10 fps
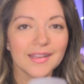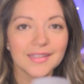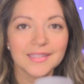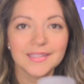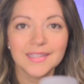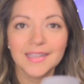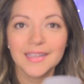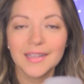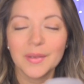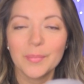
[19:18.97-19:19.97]

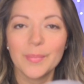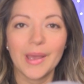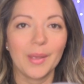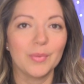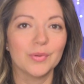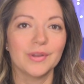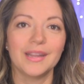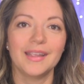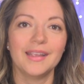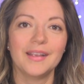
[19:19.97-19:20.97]
relaxing Bible
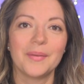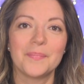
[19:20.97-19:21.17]
reading.